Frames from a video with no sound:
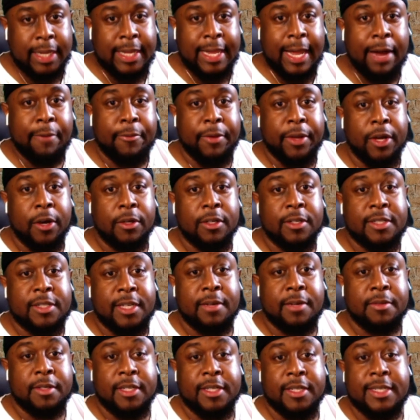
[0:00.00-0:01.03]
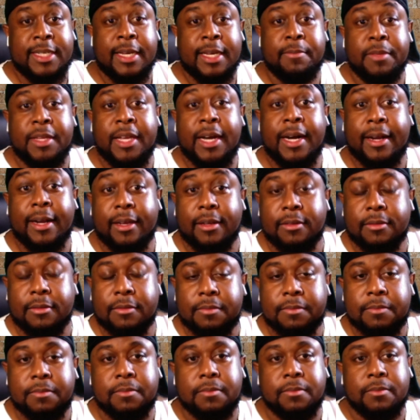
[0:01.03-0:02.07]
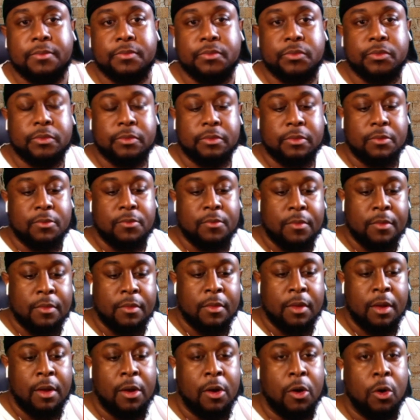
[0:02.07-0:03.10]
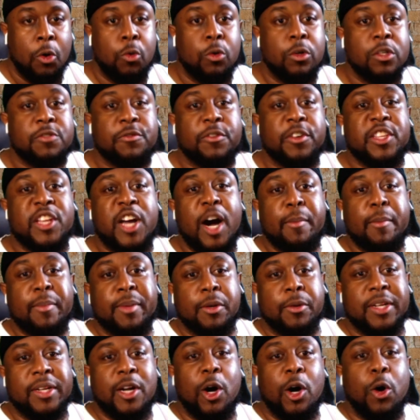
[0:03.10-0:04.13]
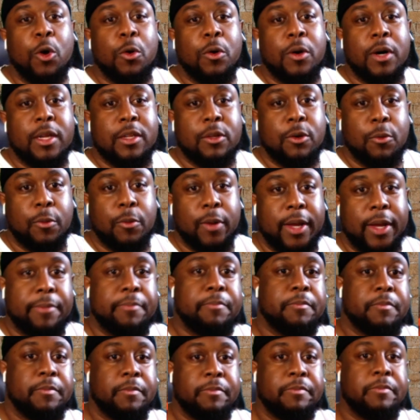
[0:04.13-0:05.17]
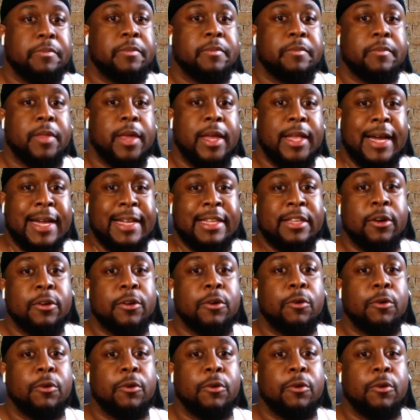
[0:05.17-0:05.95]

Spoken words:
And now we go to Tim Duncan, who was phenomenal in a whole other way. And I